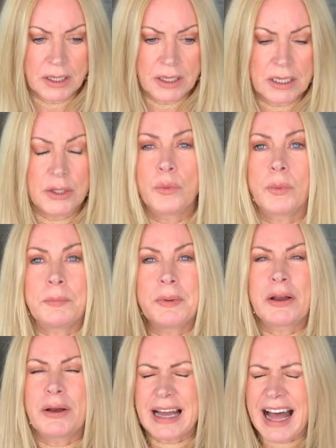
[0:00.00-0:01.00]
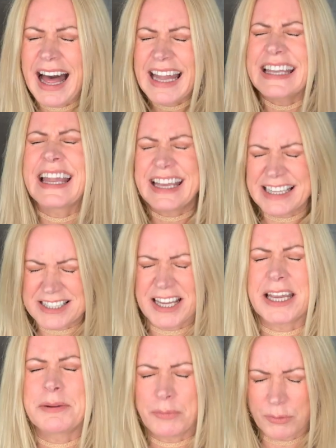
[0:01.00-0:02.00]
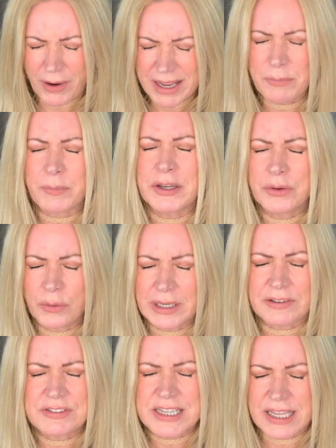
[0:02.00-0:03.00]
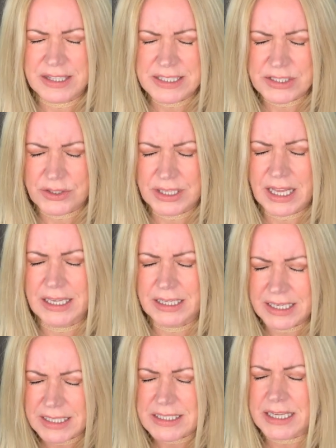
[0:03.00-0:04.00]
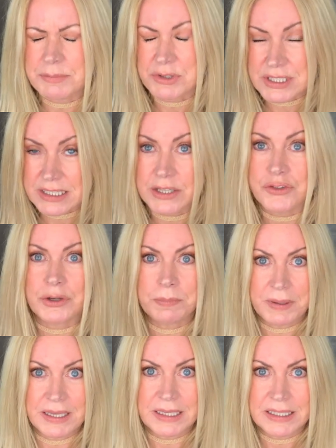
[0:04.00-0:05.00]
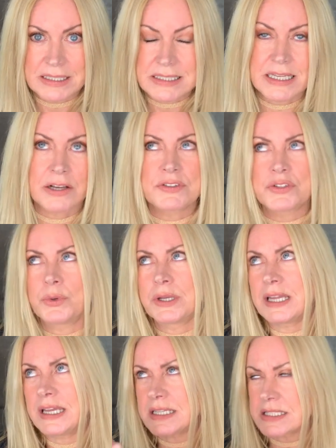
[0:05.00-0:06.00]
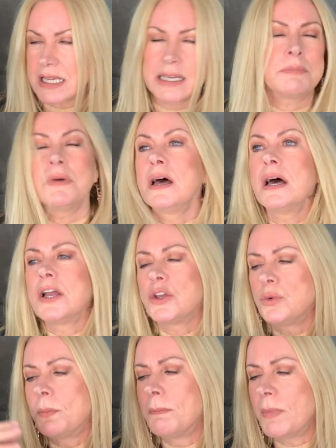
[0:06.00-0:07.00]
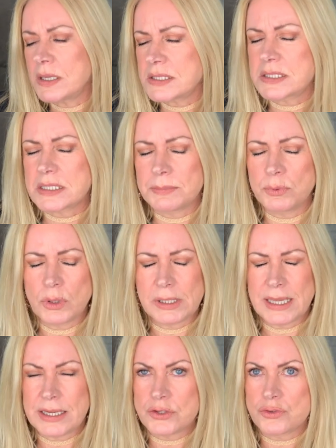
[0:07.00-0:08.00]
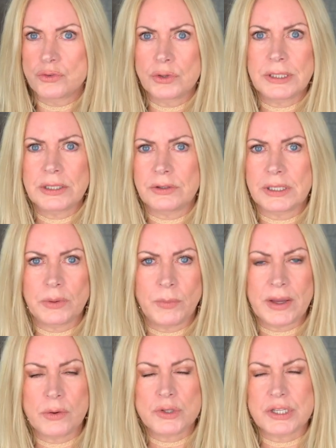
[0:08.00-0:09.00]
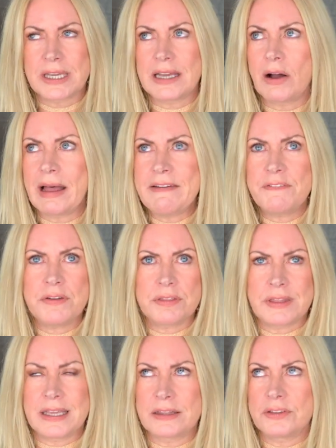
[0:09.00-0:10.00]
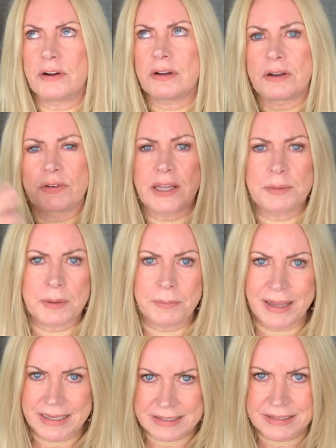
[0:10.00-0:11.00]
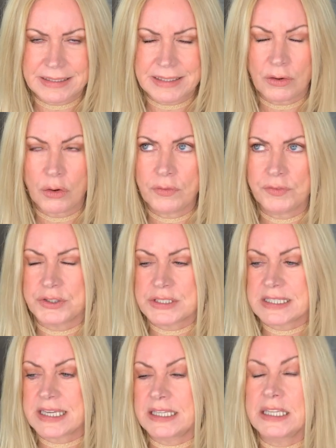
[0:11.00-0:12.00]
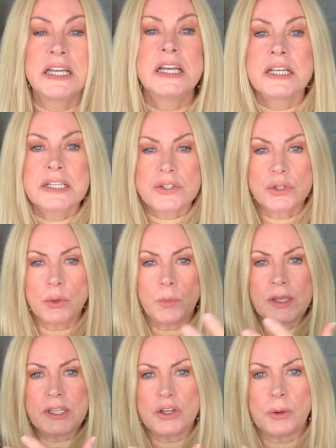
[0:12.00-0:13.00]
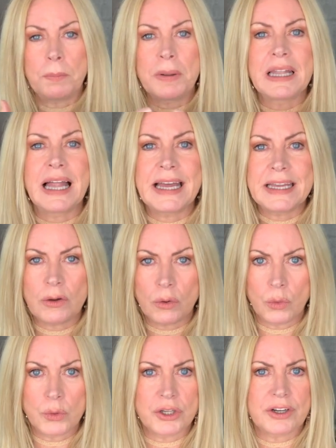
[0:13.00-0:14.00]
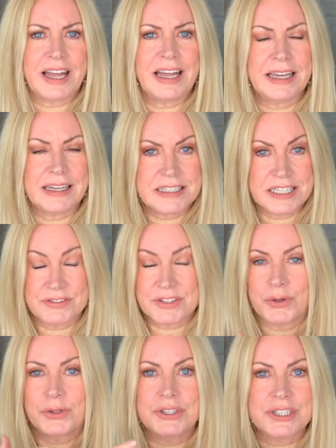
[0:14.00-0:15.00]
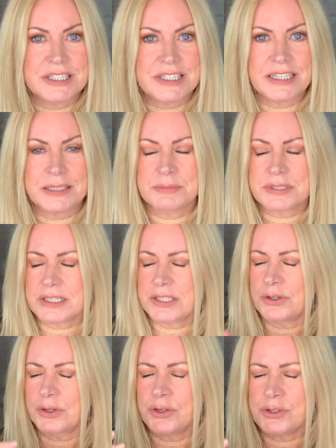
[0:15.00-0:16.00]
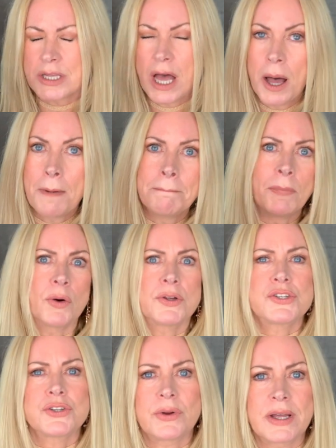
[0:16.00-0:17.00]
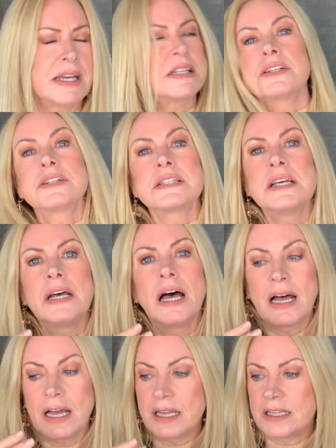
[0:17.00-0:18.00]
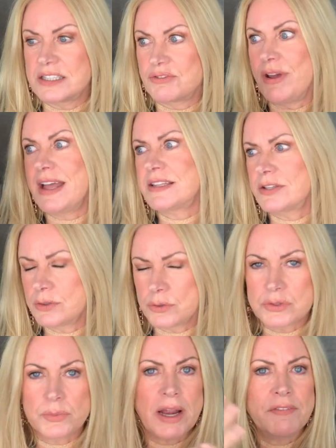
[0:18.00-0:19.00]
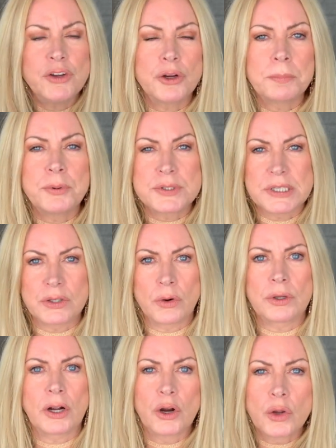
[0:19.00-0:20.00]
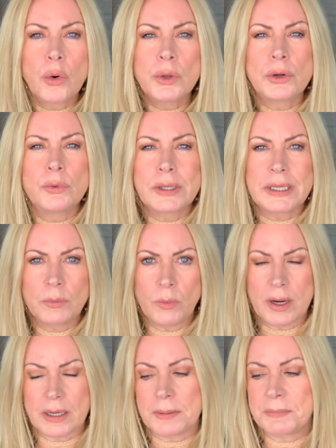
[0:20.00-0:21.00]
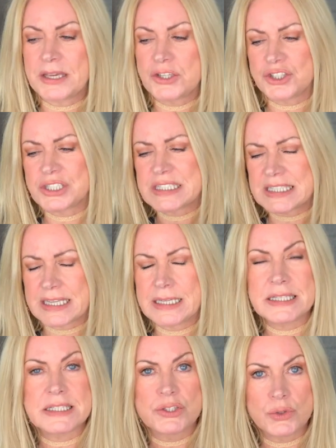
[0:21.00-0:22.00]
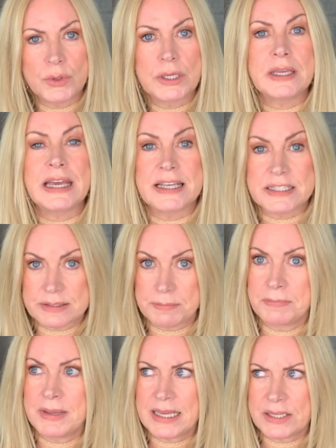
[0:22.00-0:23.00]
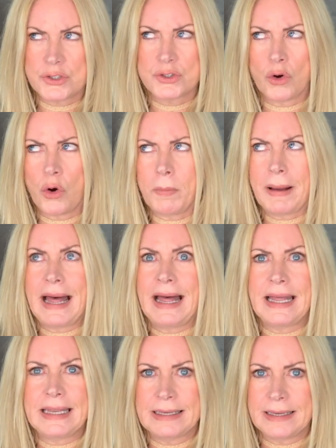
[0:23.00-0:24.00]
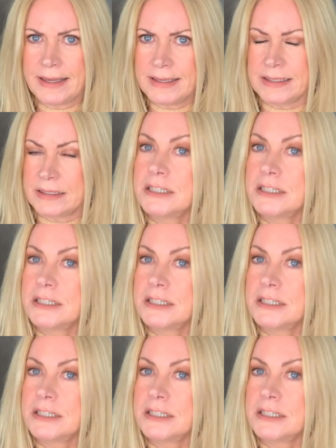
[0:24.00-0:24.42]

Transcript: you know, when we at night time, right, we know, and I've said this to you, at night time your skin's repairing itself. So at night time you must double cleanse really, really well to get everything, dirt, grime and bacteria off your skin, so that when you apply all your actives, all your serums and your good moisturizers and retinols, whatever you're putting on, are going to really work, because your skin is doing its main job at night,